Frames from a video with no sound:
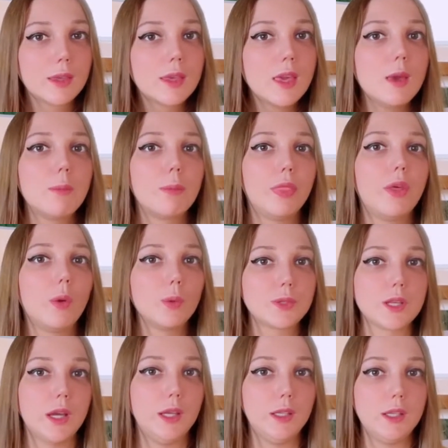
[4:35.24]
keep
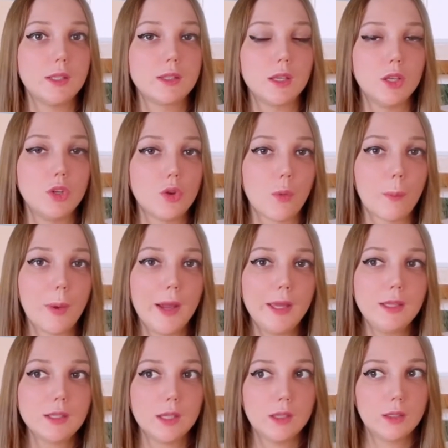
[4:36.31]
those ideas in your
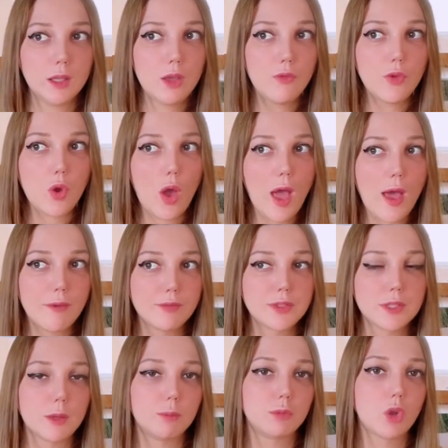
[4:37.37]
mind, and if you have
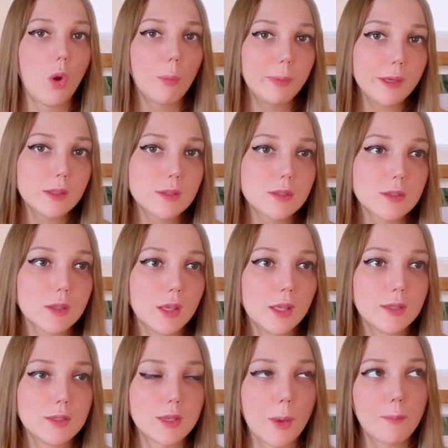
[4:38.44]
some topics,
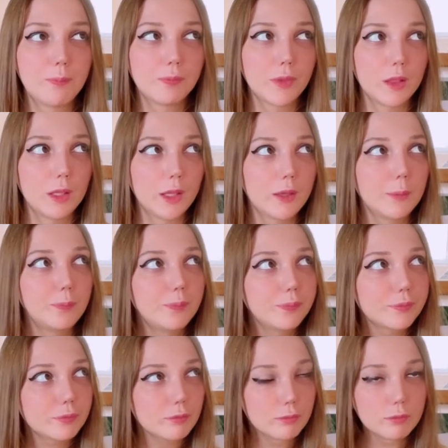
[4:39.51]
some
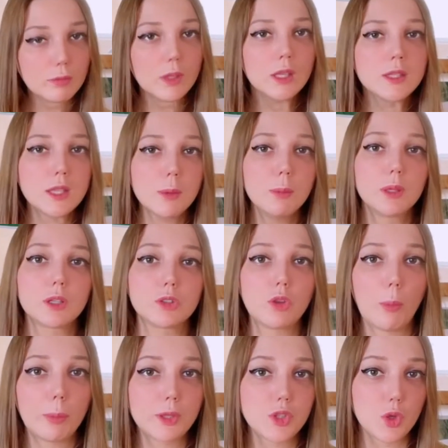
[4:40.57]
similar
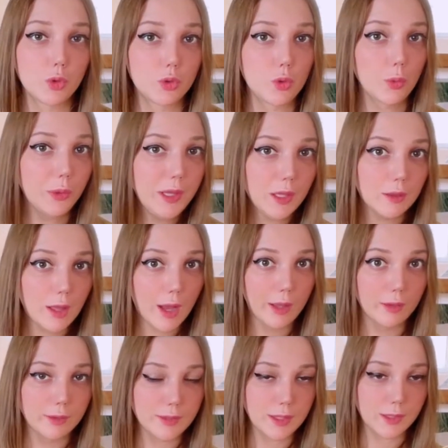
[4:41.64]
topics on your real
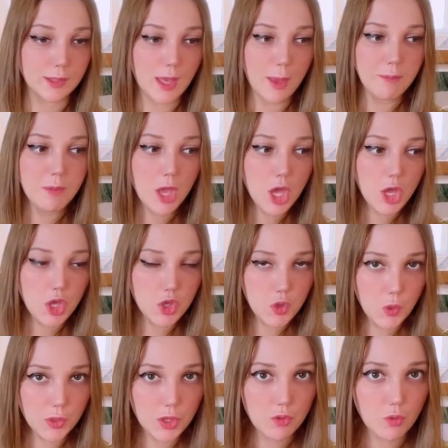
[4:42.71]
IELTS exam,
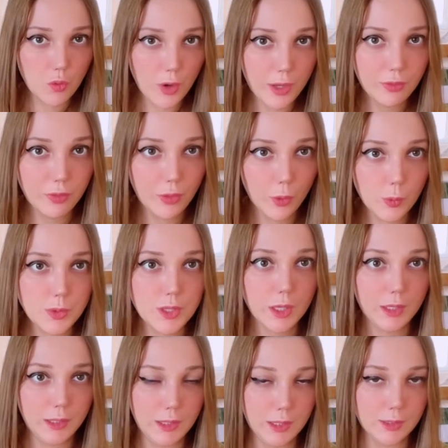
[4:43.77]
you can write those
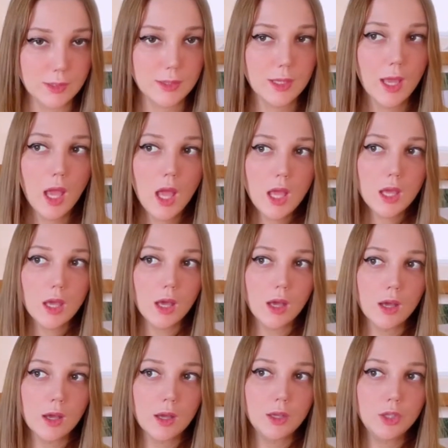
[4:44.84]
ideas.
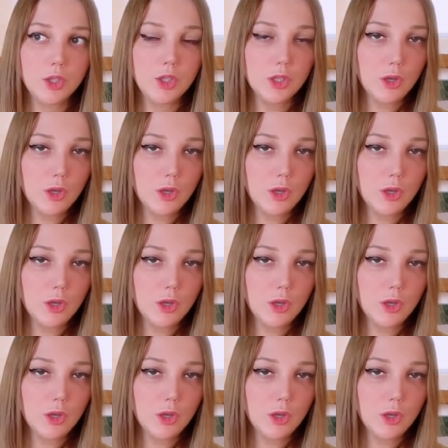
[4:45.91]
You